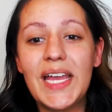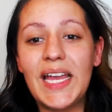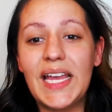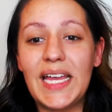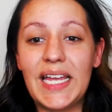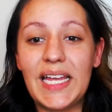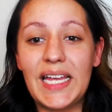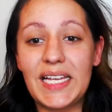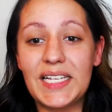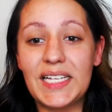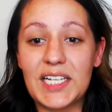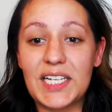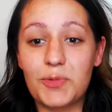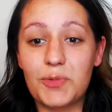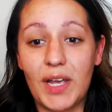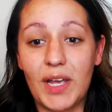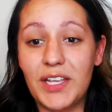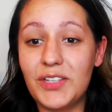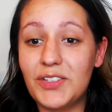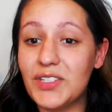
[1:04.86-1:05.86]
is, that's
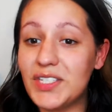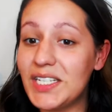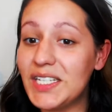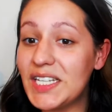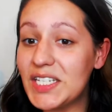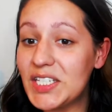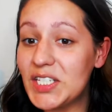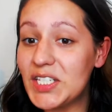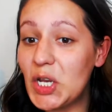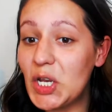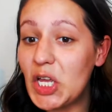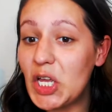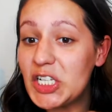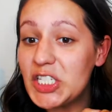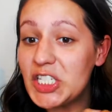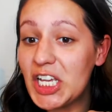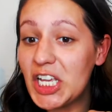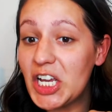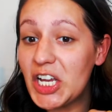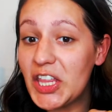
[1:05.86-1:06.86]
why you see this little
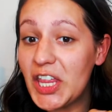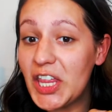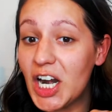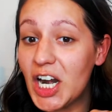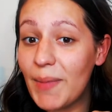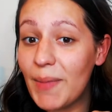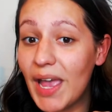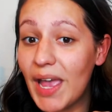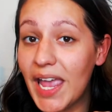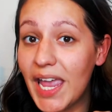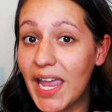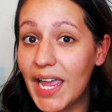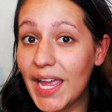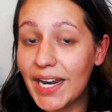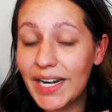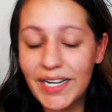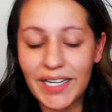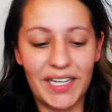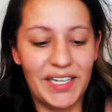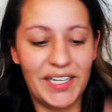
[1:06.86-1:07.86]
concealer there in
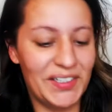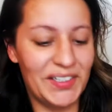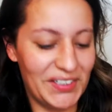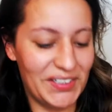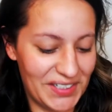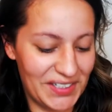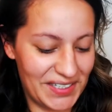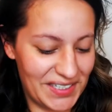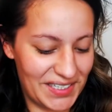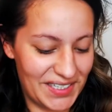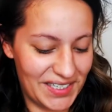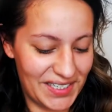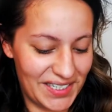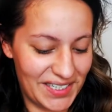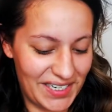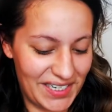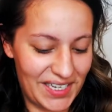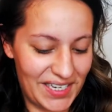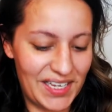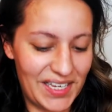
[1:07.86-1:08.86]
my hand.
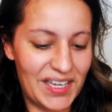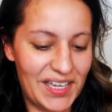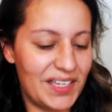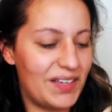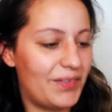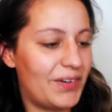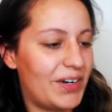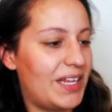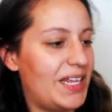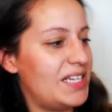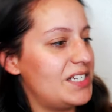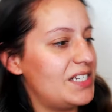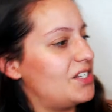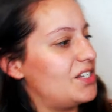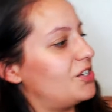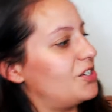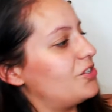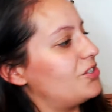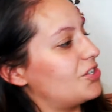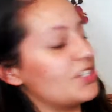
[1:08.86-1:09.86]
What I like to
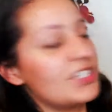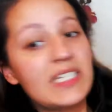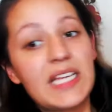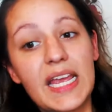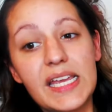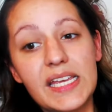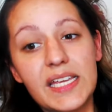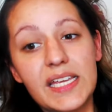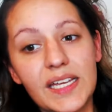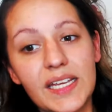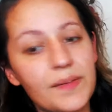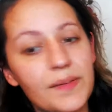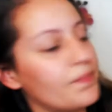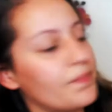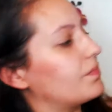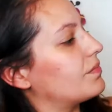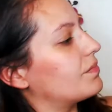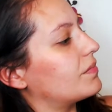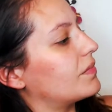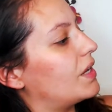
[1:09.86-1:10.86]
do is just take it
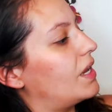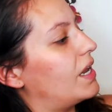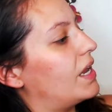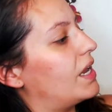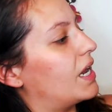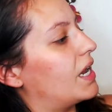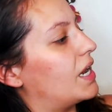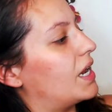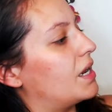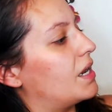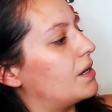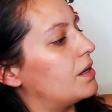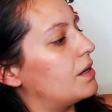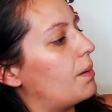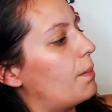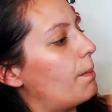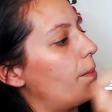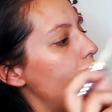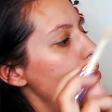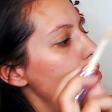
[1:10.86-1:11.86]
and
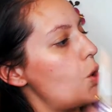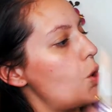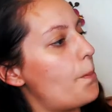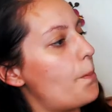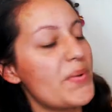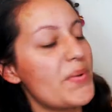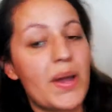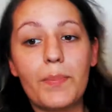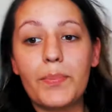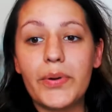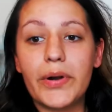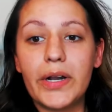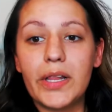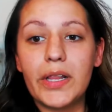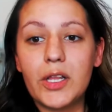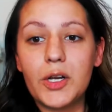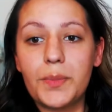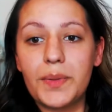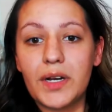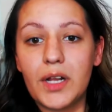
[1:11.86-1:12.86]
bloop, put a
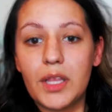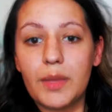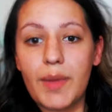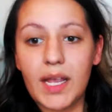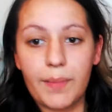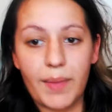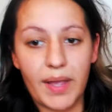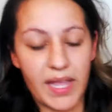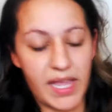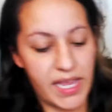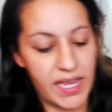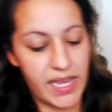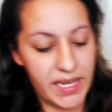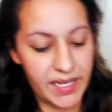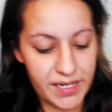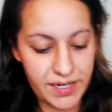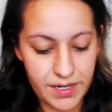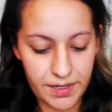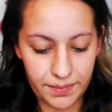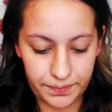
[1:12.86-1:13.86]
little bit on the back of my hand.